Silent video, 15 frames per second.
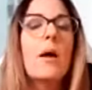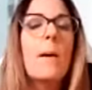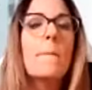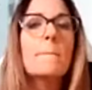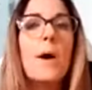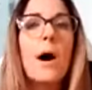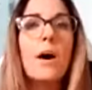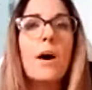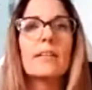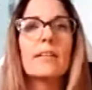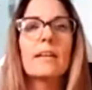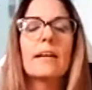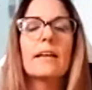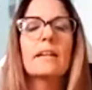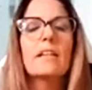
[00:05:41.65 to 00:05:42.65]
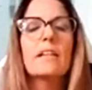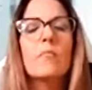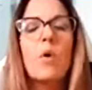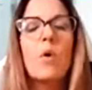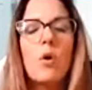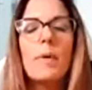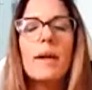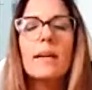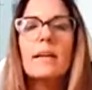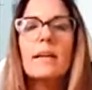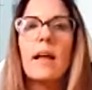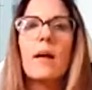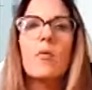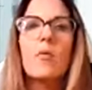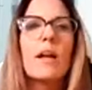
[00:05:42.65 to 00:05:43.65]
But in the moment,
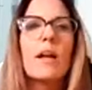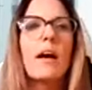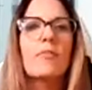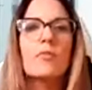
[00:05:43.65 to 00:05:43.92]
we have